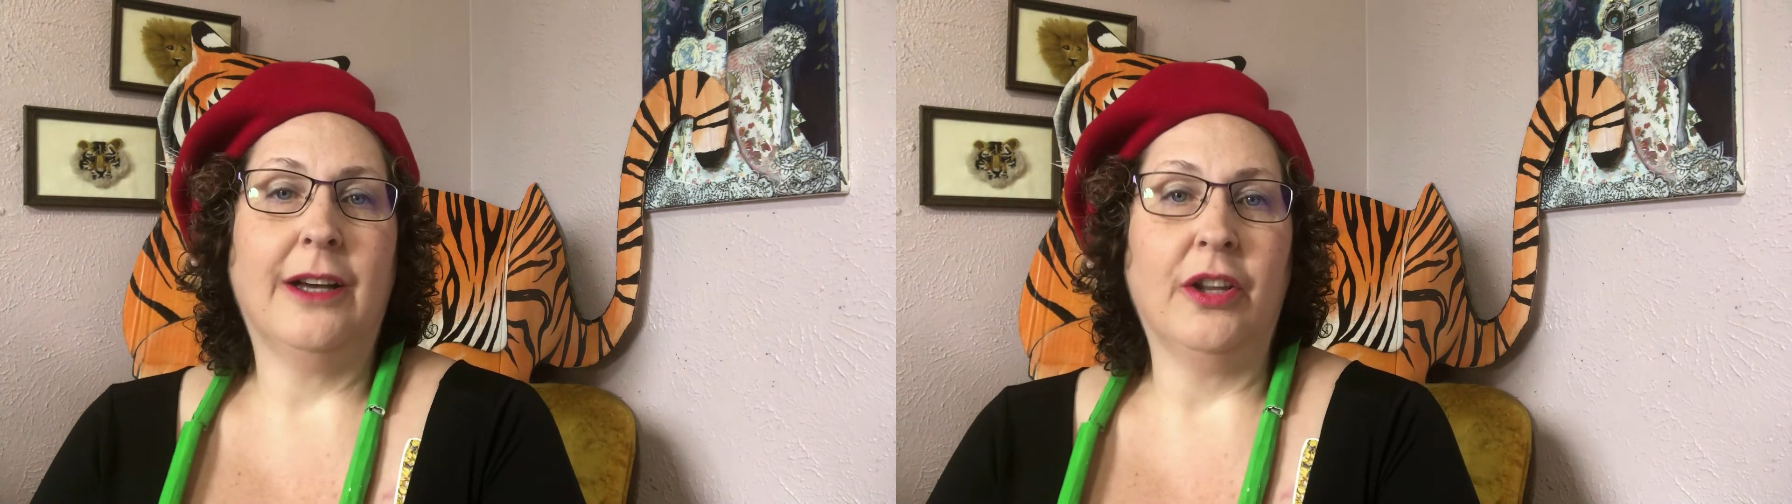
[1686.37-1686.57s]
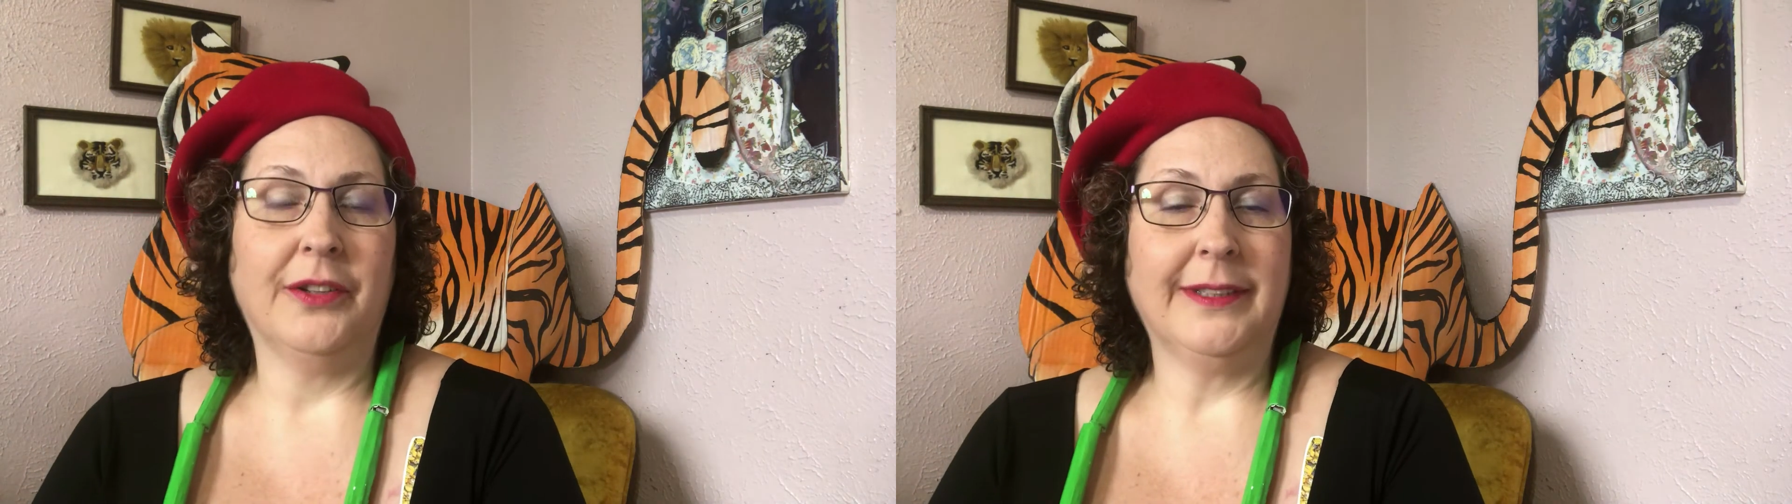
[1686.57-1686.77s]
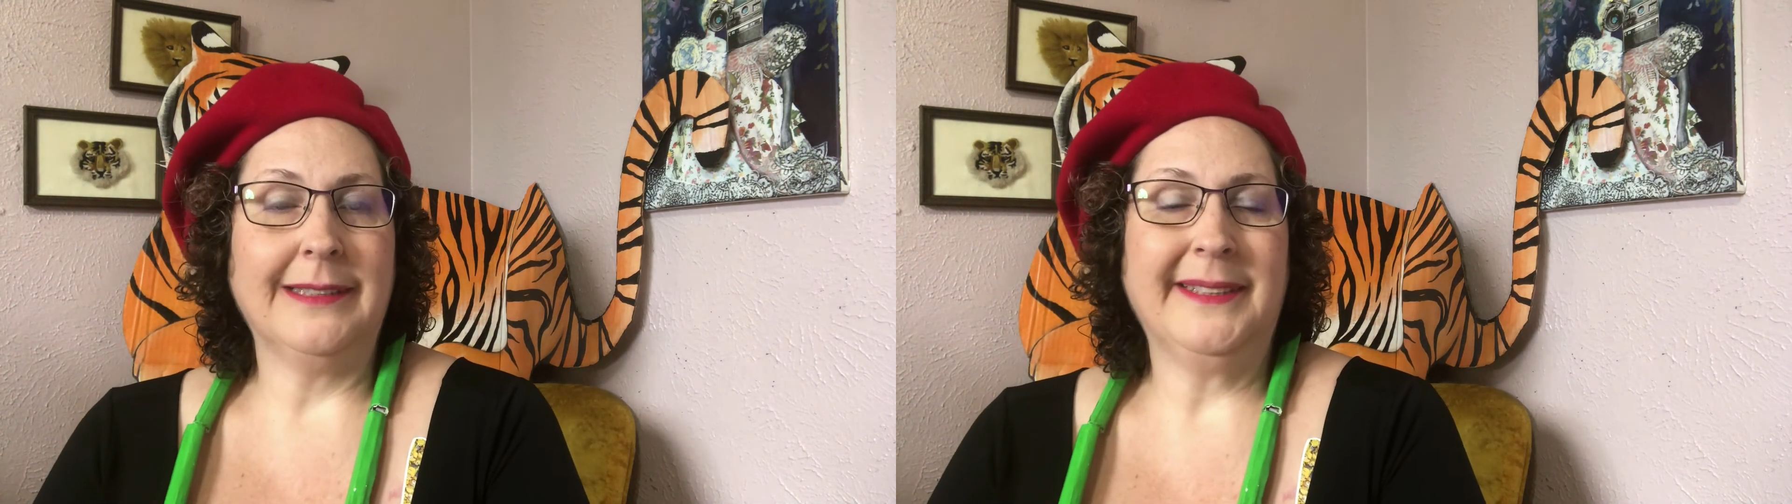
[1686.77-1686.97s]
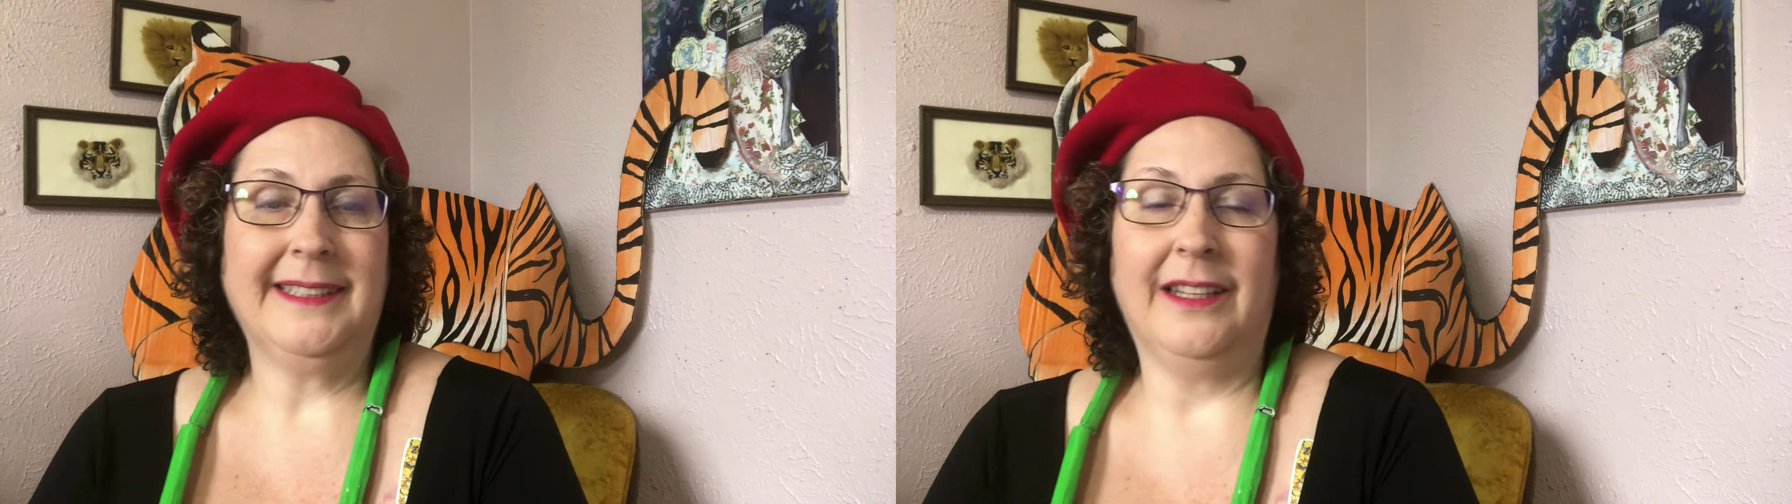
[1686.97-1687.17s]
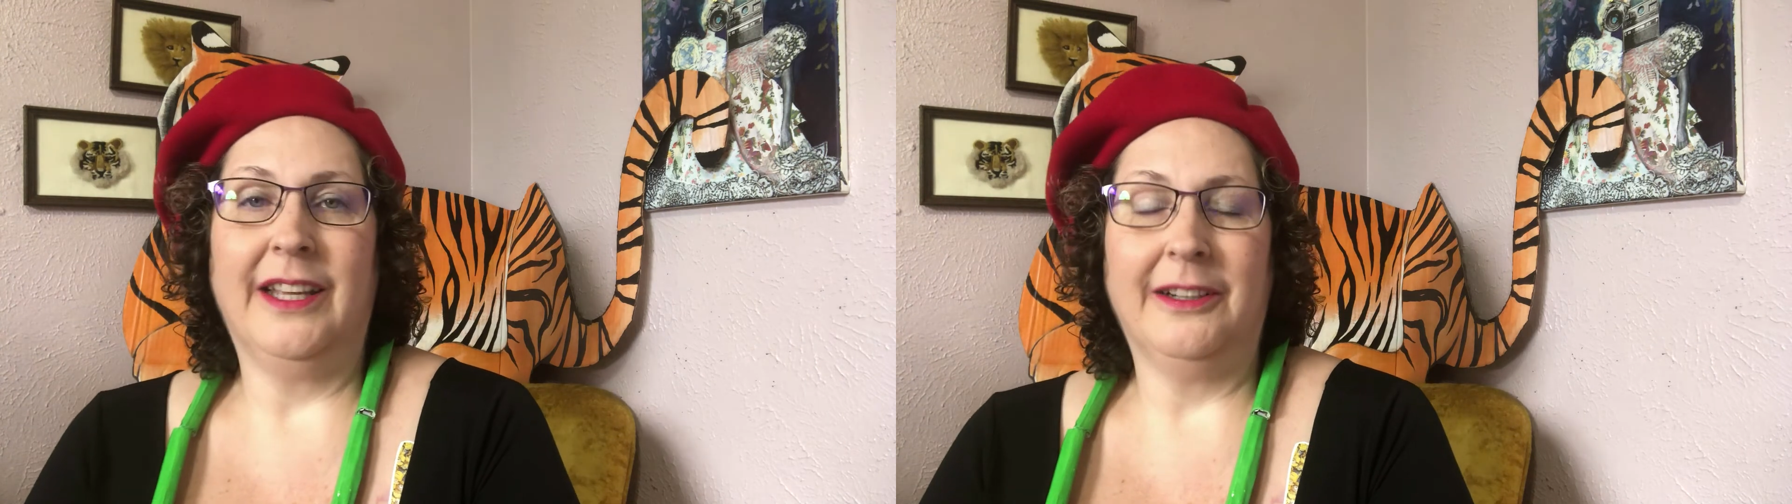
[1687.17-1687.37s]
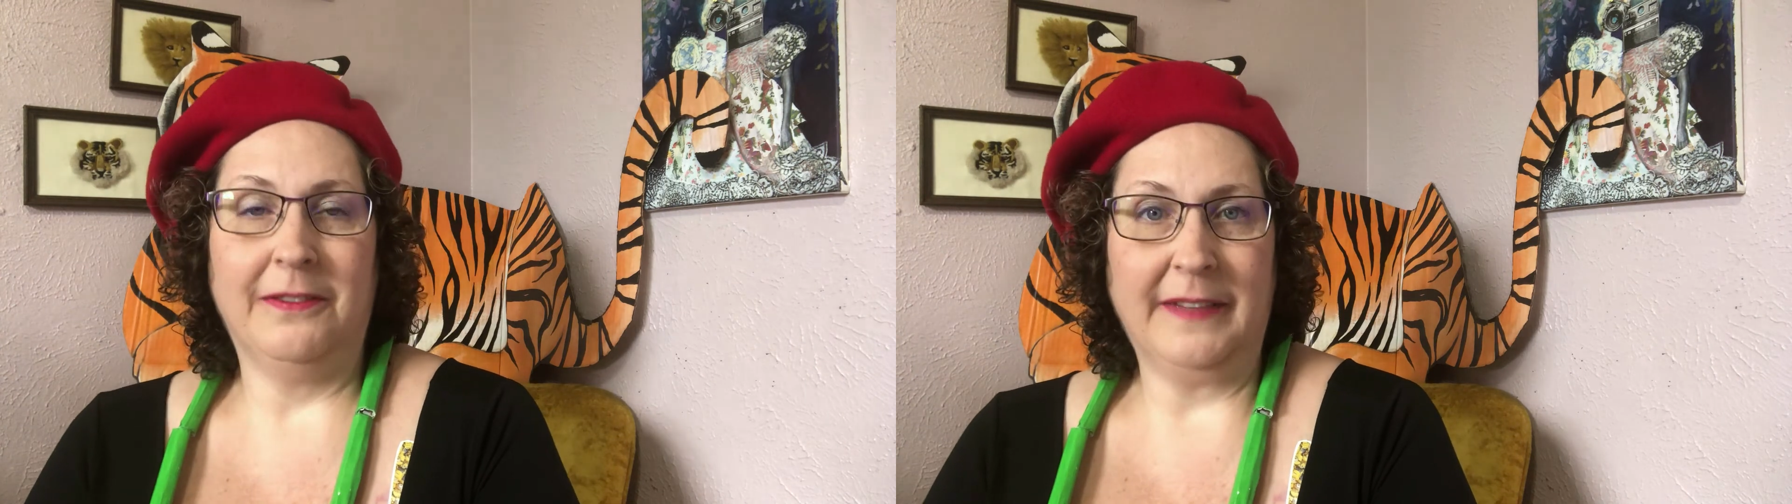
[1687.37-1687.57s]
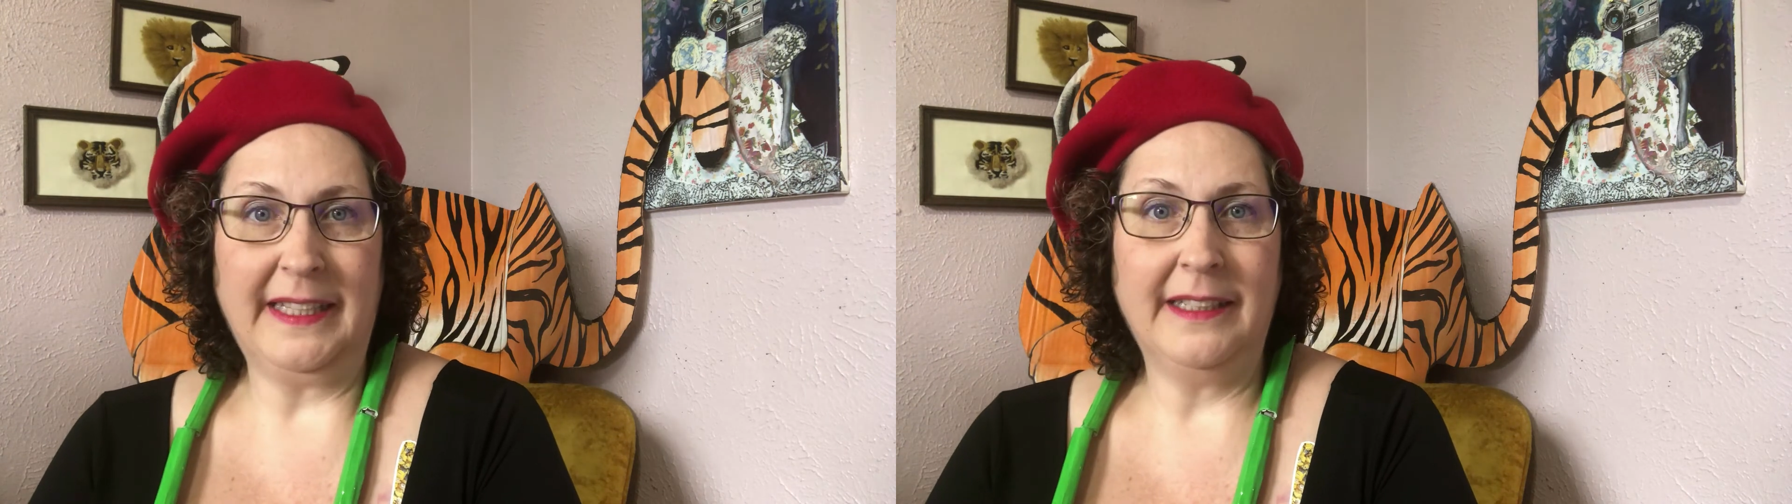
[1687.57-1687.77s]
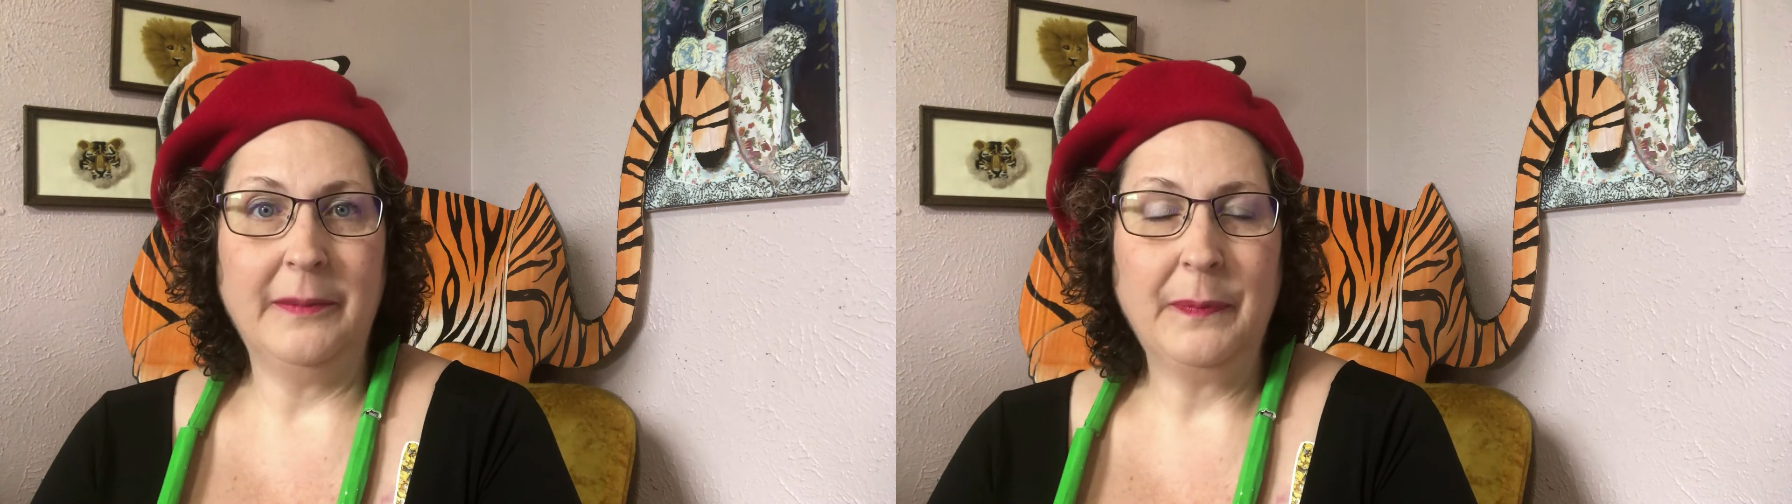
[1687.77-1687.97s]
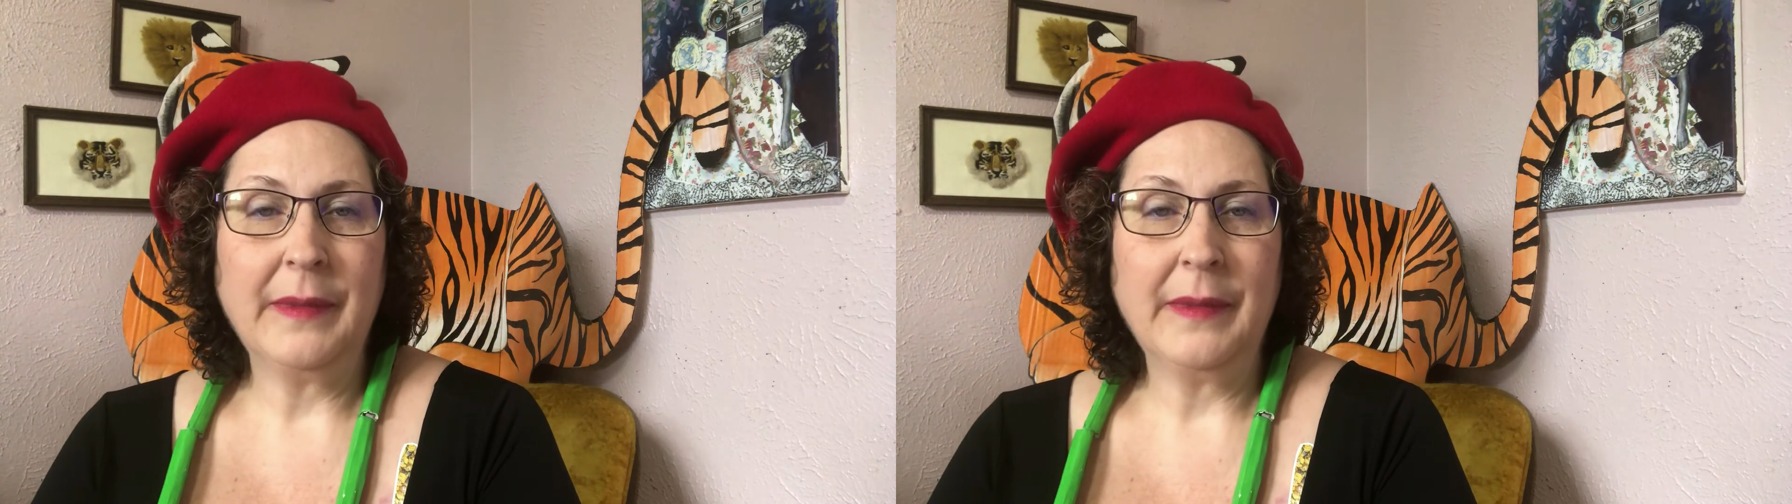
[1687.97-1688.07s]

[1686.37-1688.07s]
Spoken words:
although this was a lot of fun.